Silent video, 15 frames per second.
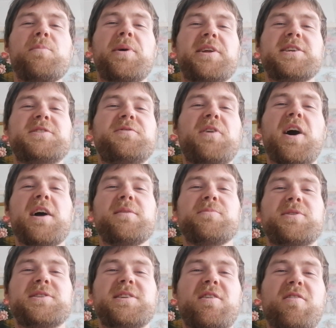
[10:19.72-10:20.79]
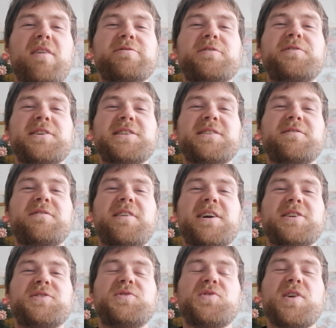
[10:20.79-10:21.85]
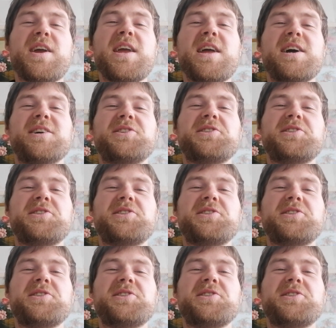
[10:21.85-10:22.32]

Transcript: But it's fine, because there are other things in phase 3,